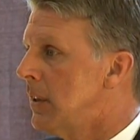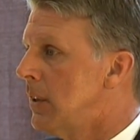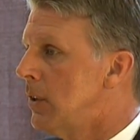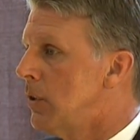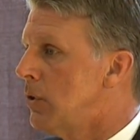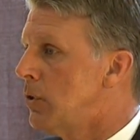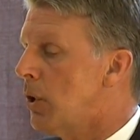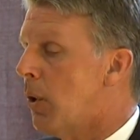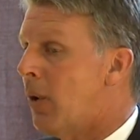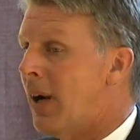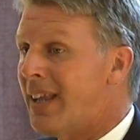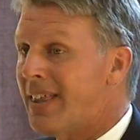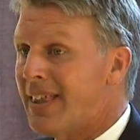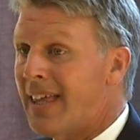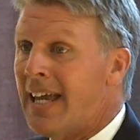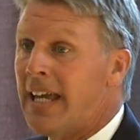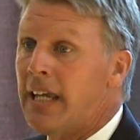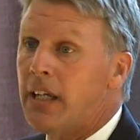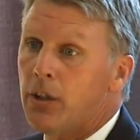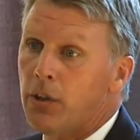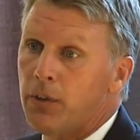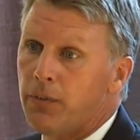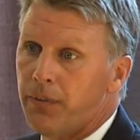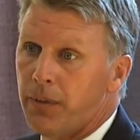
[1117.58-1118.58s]
So I
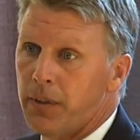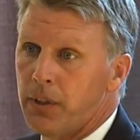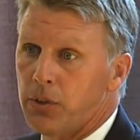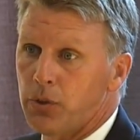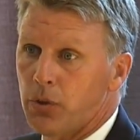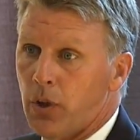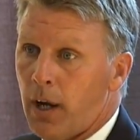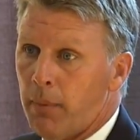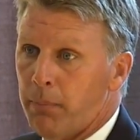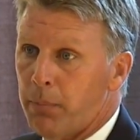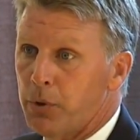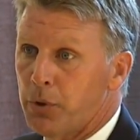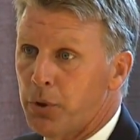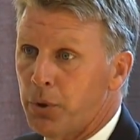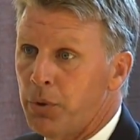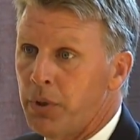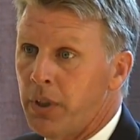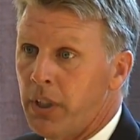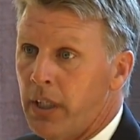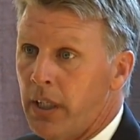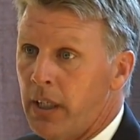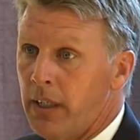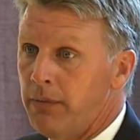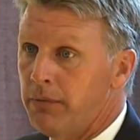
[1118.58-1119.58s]
thank you for this
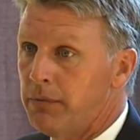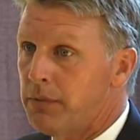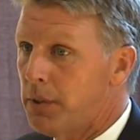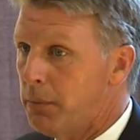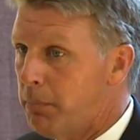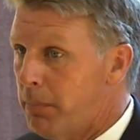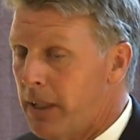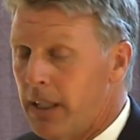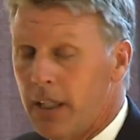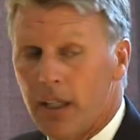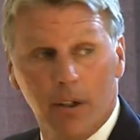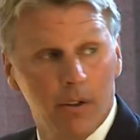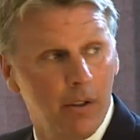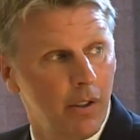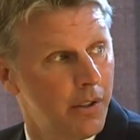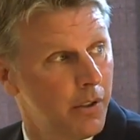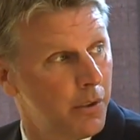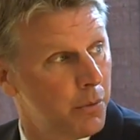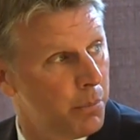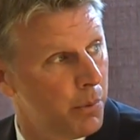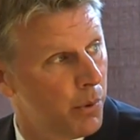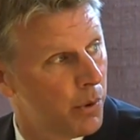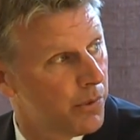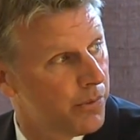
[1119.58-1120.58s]
opportunity to be here on
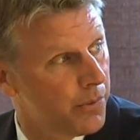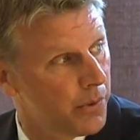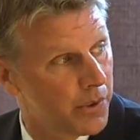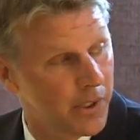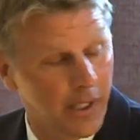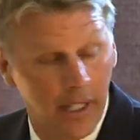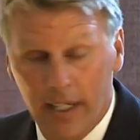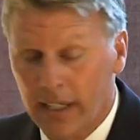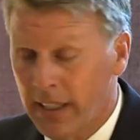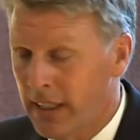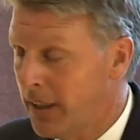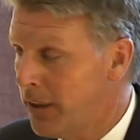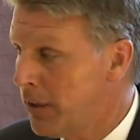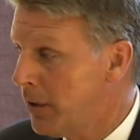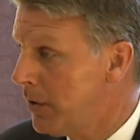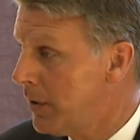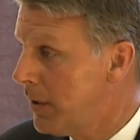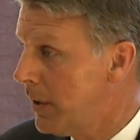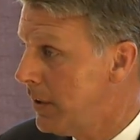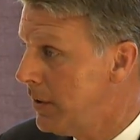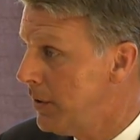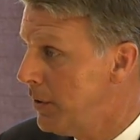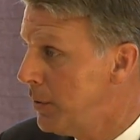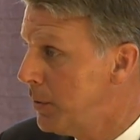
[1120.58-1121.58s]
this beautiful day, and I know
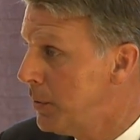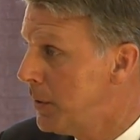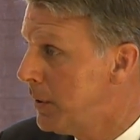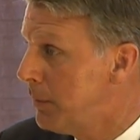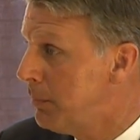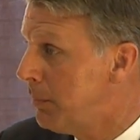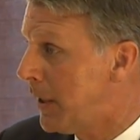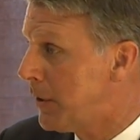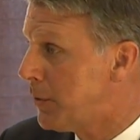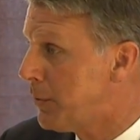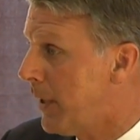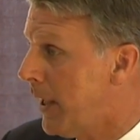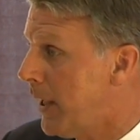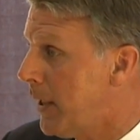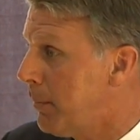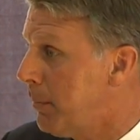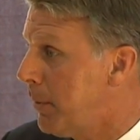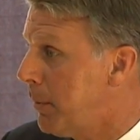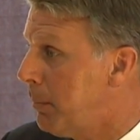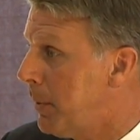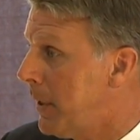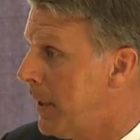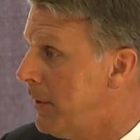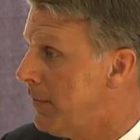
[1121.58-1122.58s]
that you would much rather
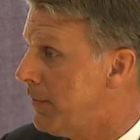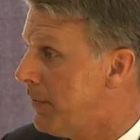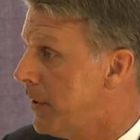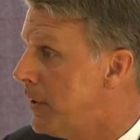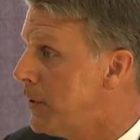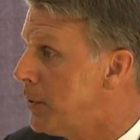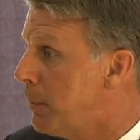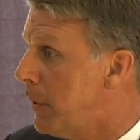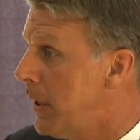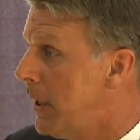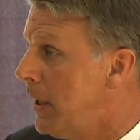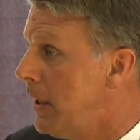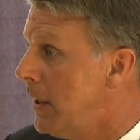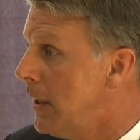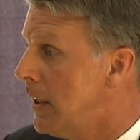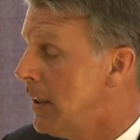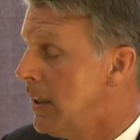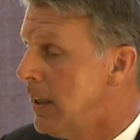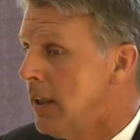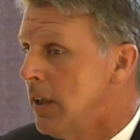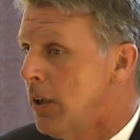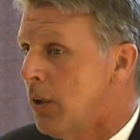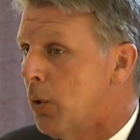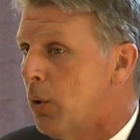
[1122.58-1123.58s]
be playing Frisbee
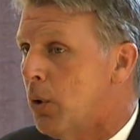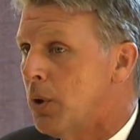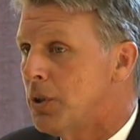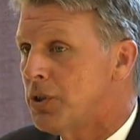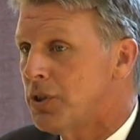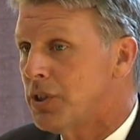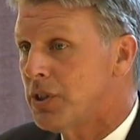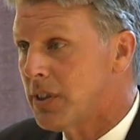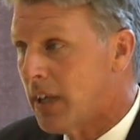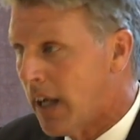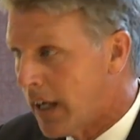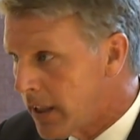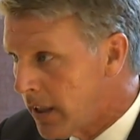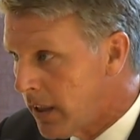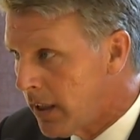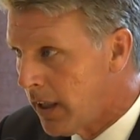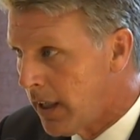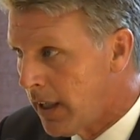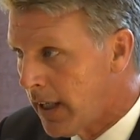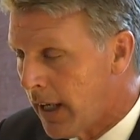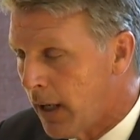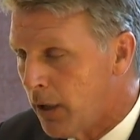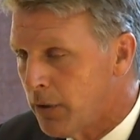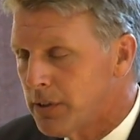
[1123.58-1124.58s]
or
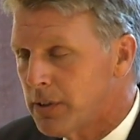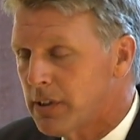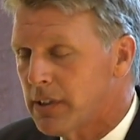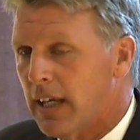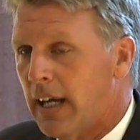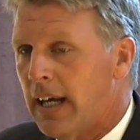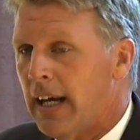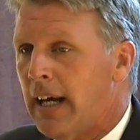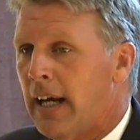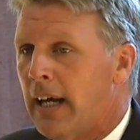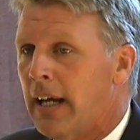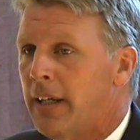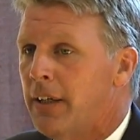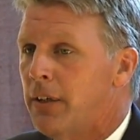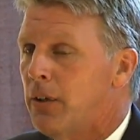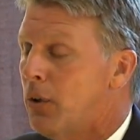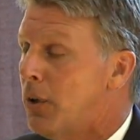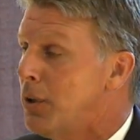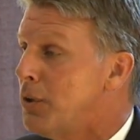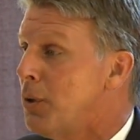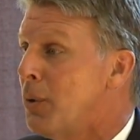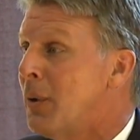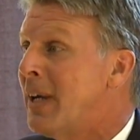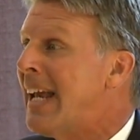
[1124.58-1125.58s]
studying outside
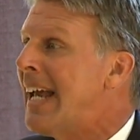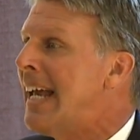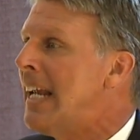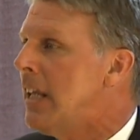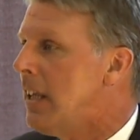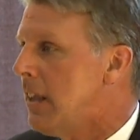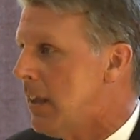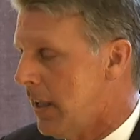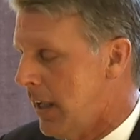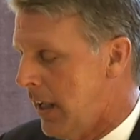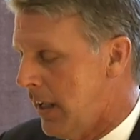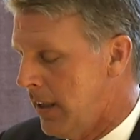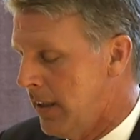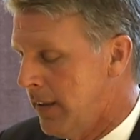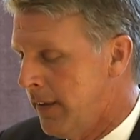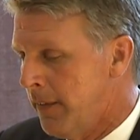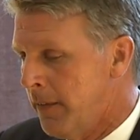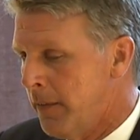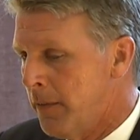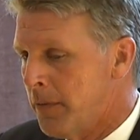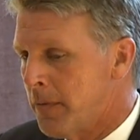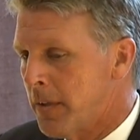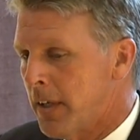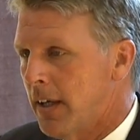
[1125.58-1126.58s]
or doing anything
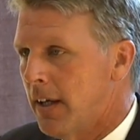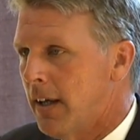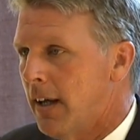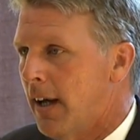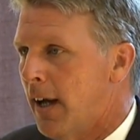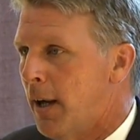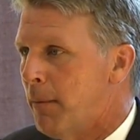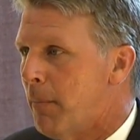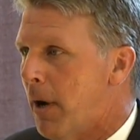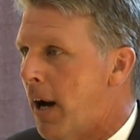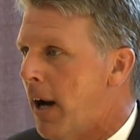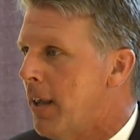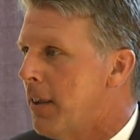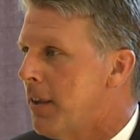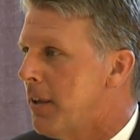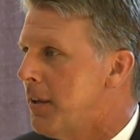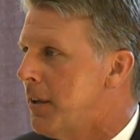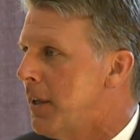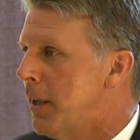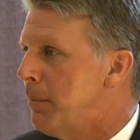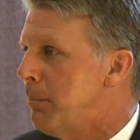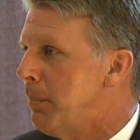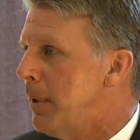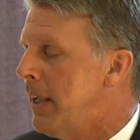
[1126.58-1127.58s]
other
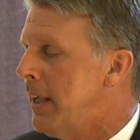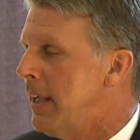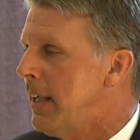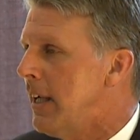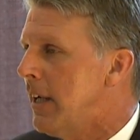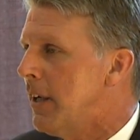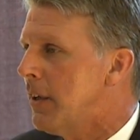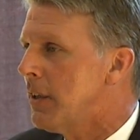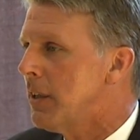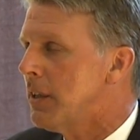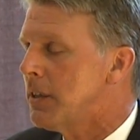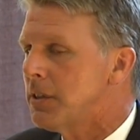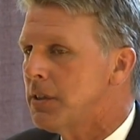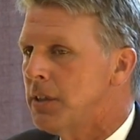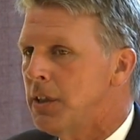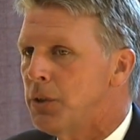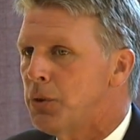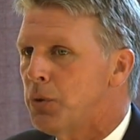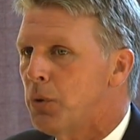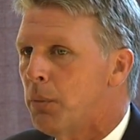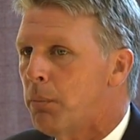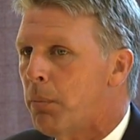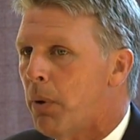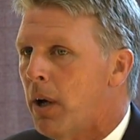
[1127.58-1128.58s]
than being here and listening
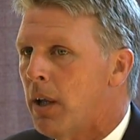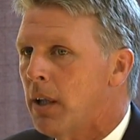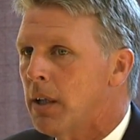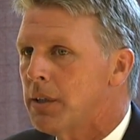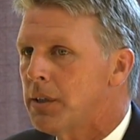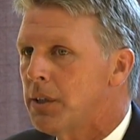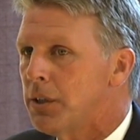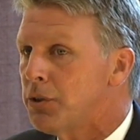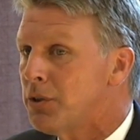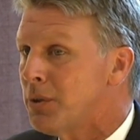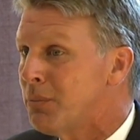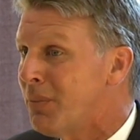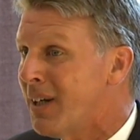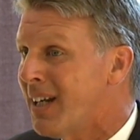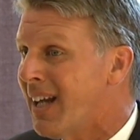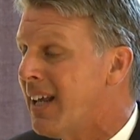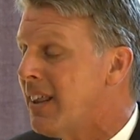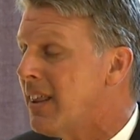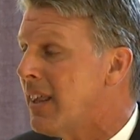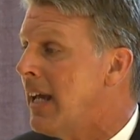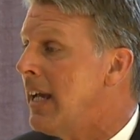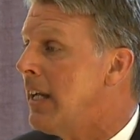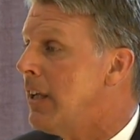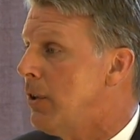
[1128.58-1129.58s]
to a politician. But I
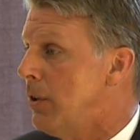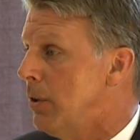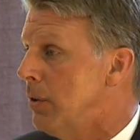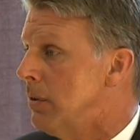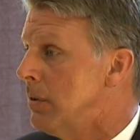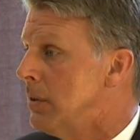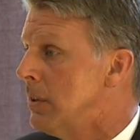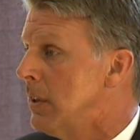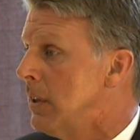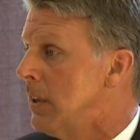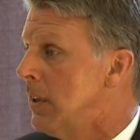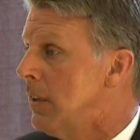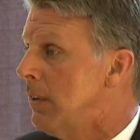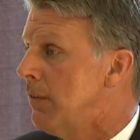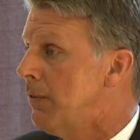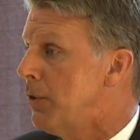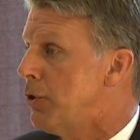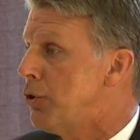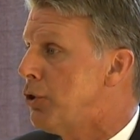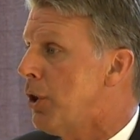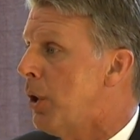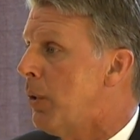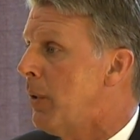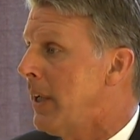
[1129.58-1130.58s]
thank you for
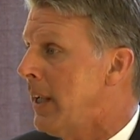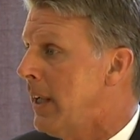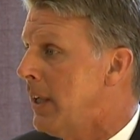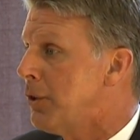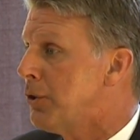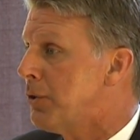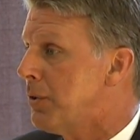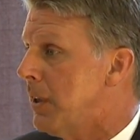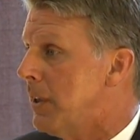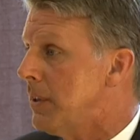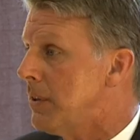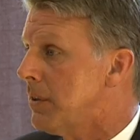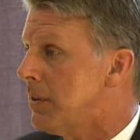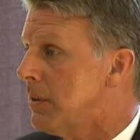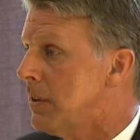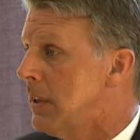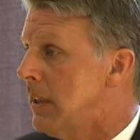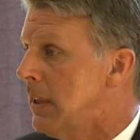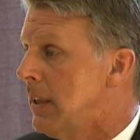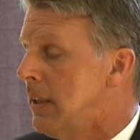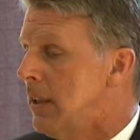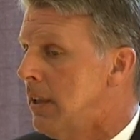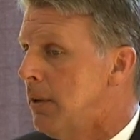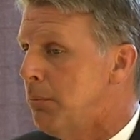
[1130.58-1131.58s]
showing interest,
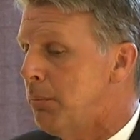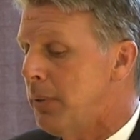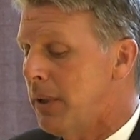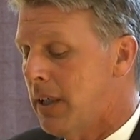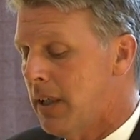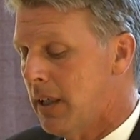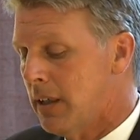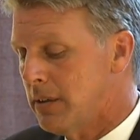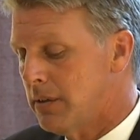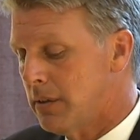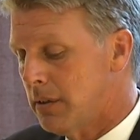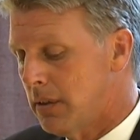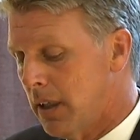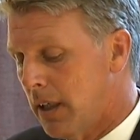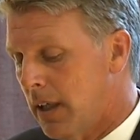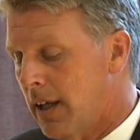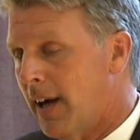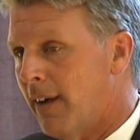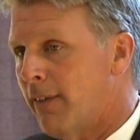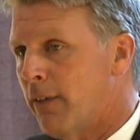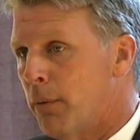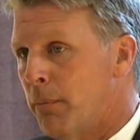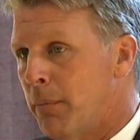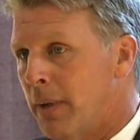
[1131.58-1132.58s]
because the
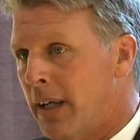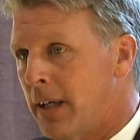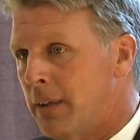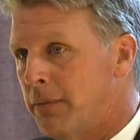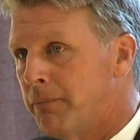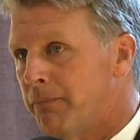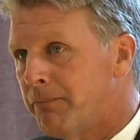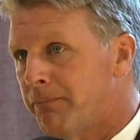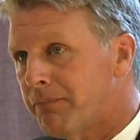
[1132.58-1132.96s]
government